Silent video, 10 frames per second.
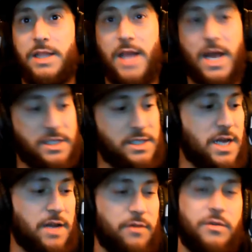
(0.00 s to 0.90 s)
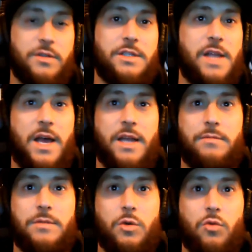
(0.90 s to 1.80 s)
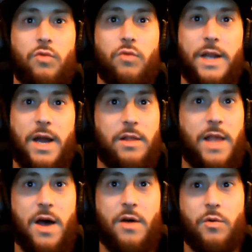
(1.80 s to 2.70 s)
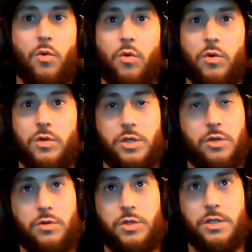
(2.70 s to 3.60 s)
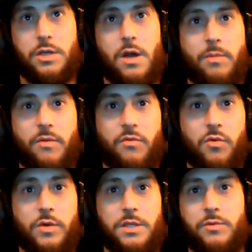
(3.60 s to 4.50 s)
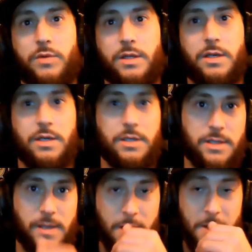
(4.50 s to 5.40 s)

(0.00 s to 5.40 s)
That is not a fun stat to read out loud or to just come to fruition with, because